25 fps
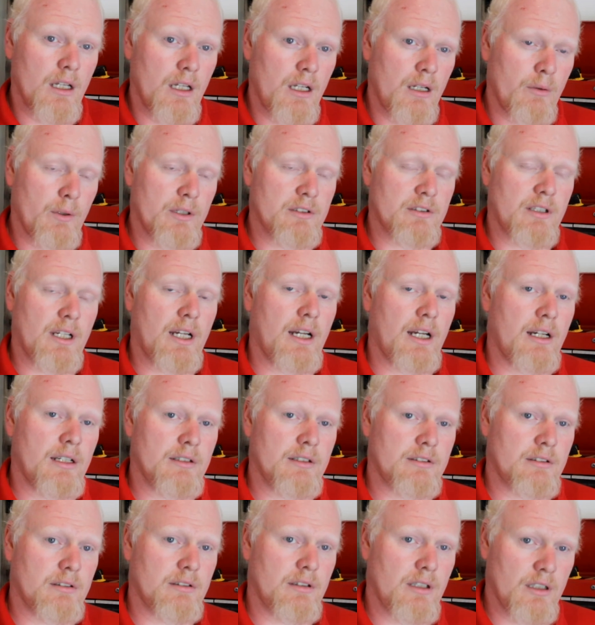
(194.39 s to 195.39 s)
Anyways
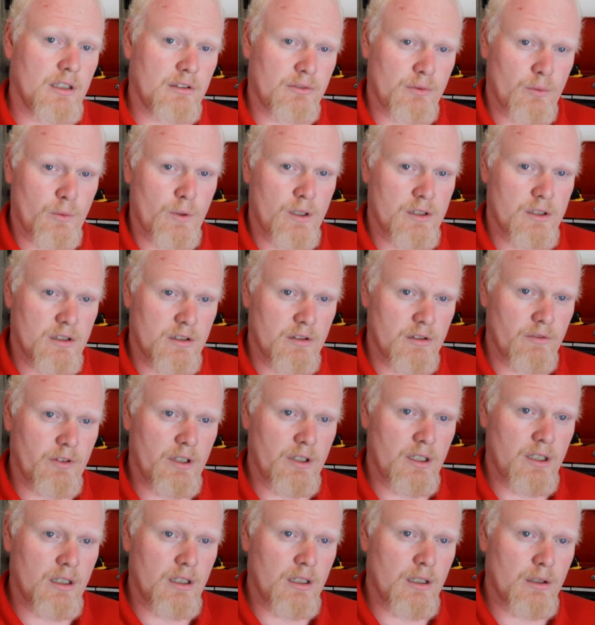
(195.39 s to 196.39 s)
guys, thanks for watching the
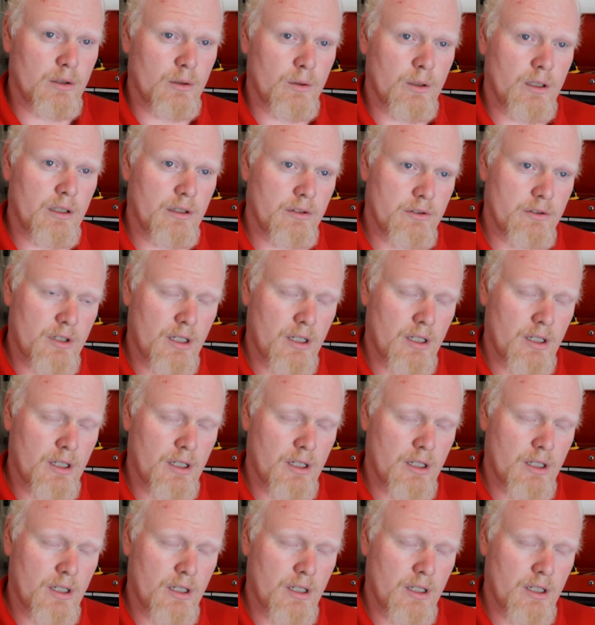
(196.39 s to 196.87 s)
video.